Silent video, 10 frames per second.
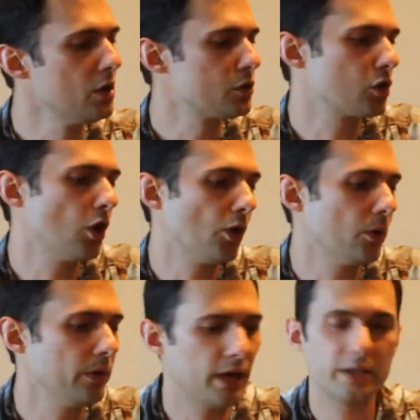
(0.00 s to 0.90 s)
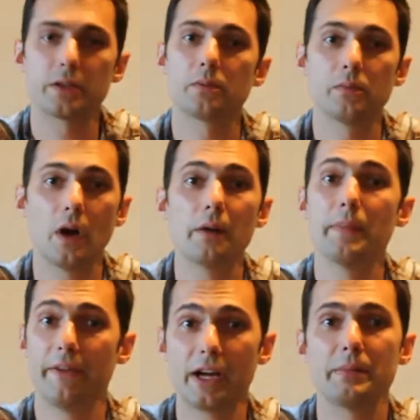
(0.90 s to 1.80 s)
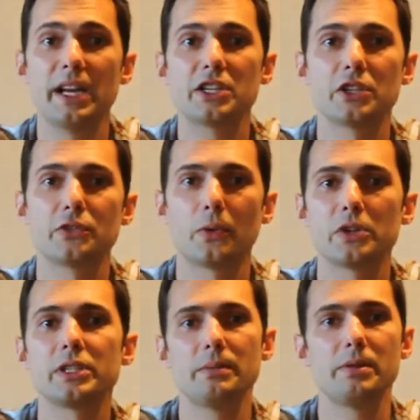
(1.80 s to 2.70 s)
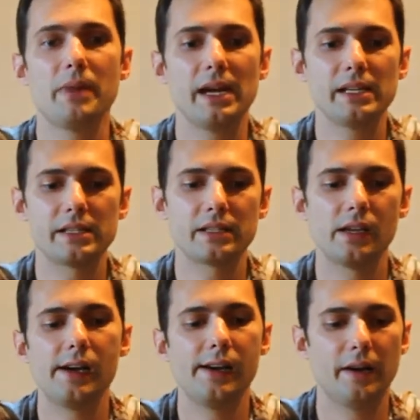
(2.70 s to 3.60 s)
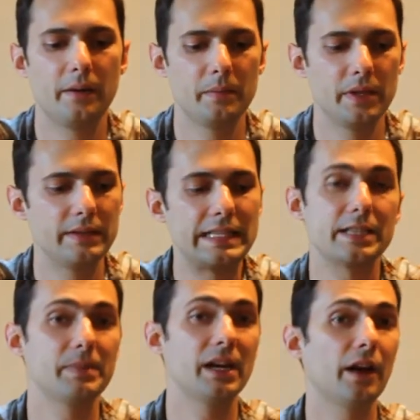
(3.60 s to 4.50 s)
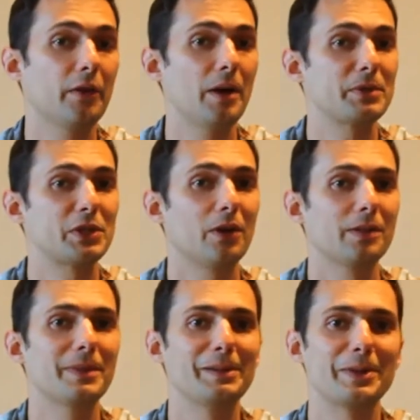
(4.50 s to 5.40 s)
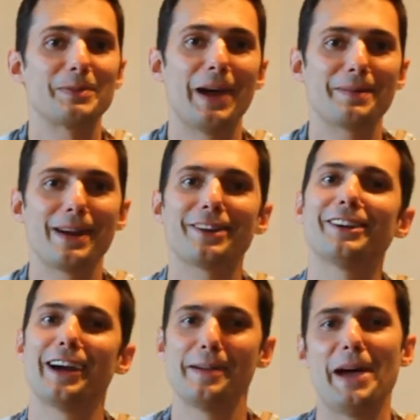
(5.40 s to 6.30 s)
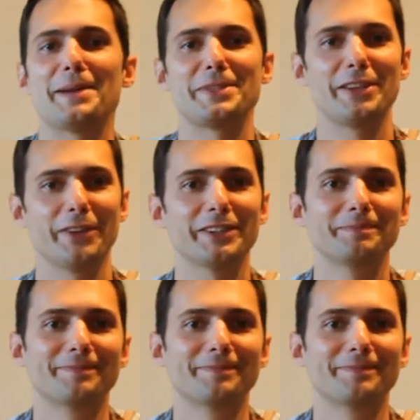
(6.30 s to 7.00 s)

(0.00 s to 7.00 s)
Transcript: So that are my recommendations for sleeping bags. This has been another episode of The Minimalist Backpacker. I'm Adam Siever.